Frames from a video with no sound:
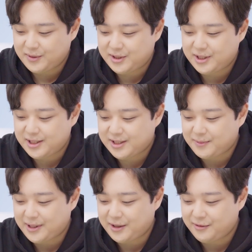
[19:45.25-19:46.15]
one should
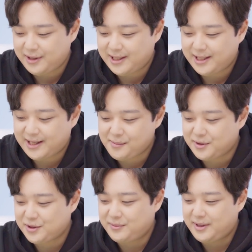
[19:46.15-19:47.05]
smell like green tea, I'm
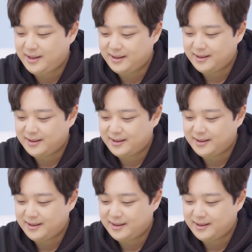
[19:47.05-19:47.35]
assuming.